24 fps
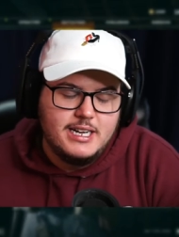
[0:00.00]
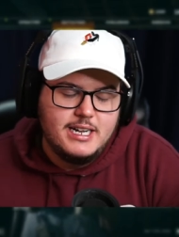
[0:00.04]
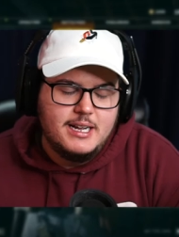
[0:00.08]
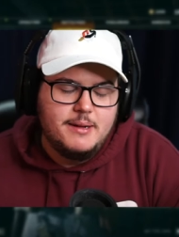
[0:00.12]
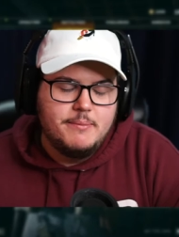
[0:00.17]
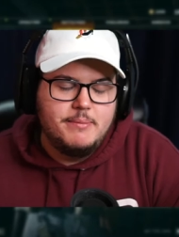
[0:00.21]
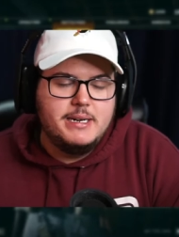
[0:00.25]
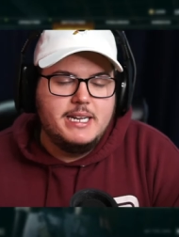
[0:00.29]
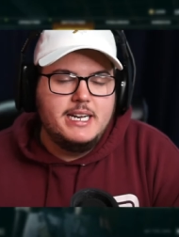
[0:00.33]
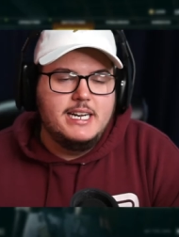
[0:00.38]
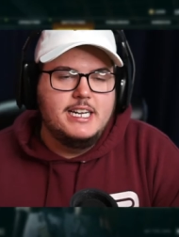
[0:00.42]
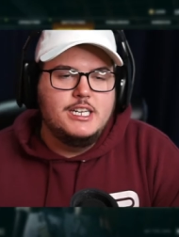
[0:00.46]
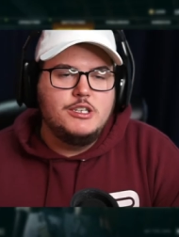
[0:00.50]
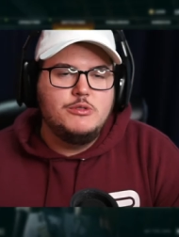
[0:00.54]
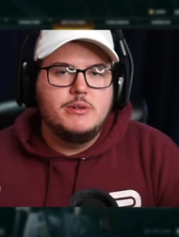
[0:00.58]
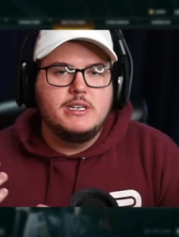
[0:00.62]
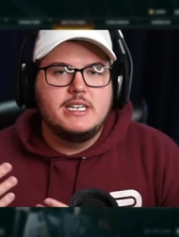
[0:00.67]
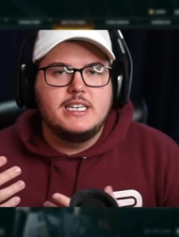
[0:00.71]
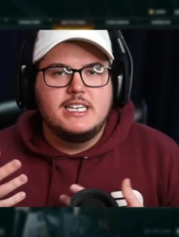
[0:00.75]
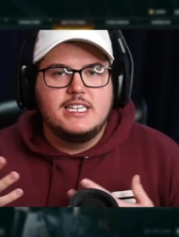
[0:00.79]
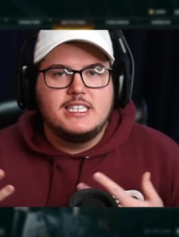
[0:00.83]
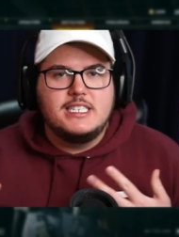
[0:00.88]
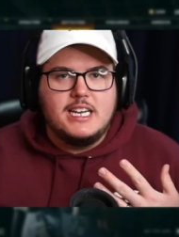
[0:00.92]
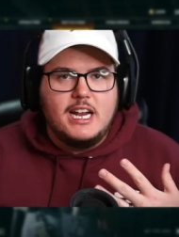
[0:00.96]
But it is what it
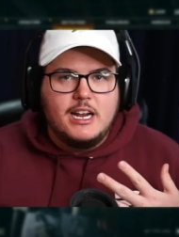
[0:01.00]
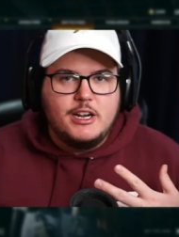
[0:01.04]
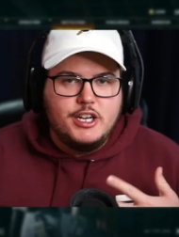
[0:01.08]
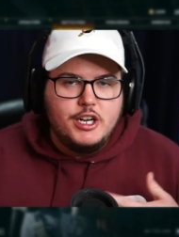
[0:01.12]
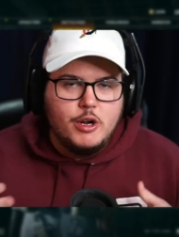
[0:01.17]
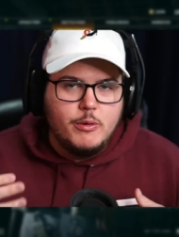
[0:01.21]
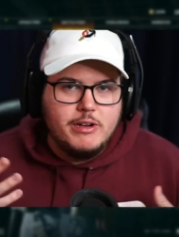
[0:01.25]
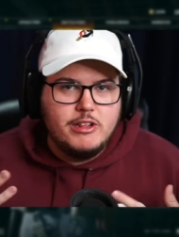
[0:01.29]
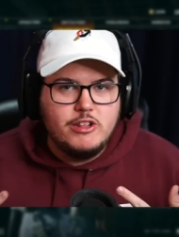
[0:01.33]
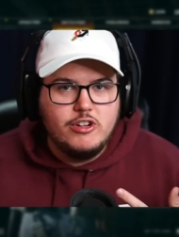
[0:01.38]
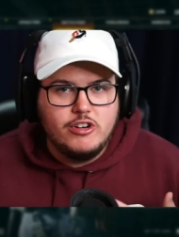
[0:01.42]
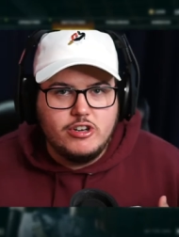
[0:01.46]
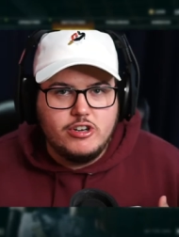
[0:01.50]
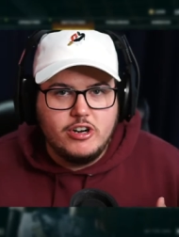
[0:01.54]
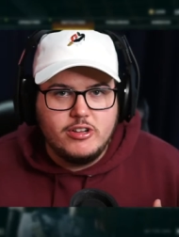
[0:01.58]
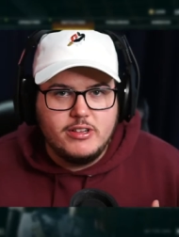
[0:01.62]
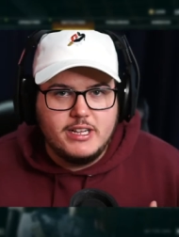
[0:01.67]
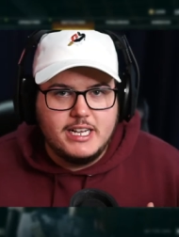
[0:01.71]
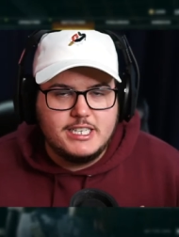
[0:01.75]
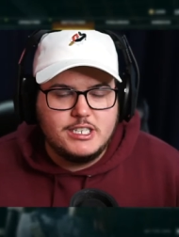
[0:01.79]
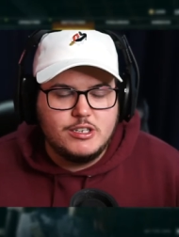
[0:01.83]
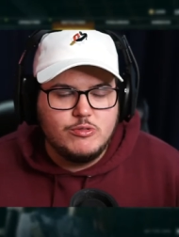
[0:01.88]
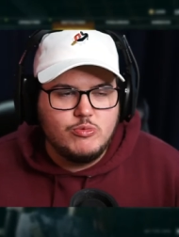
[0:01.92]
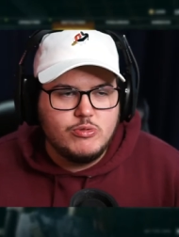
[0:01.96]
is. You know, we learned our lesson.